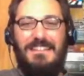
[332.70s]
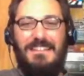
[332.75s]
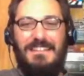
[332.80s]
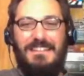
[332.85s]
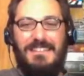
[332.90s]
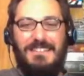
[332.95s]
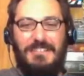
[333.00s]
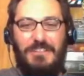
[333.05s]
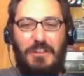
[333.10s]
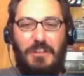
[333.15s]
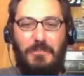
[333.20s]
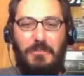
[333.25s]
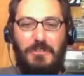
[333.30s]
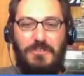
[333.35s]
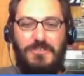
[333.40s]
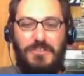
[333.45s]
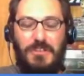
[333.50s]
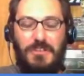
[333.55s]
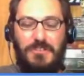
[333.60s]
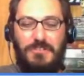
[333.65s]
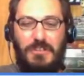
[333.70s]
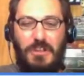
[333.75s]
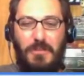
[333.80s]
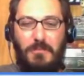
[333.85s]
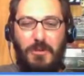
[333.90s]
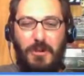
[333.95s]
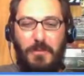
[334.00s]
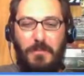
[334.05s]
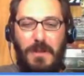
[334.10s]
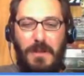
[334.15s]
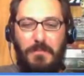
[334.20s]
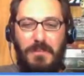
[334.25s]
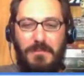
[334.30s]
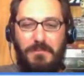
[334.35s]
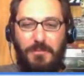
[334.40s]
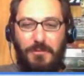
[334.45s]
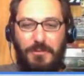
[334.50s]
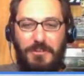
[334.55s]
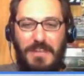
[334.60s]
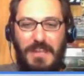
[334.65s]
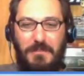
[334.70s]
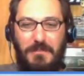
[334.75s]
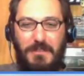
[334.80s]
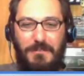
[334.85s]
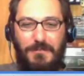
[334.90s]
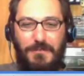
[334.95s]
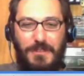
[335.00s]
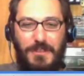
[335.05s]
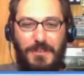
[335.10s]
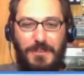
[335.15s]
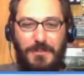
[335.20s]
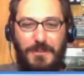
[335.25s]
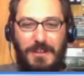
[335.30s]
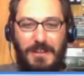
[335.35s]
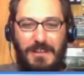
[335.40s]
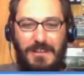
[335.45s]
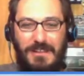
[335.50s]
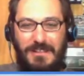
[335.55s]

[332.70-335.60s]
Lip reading: So no more public board gaming for you, huh?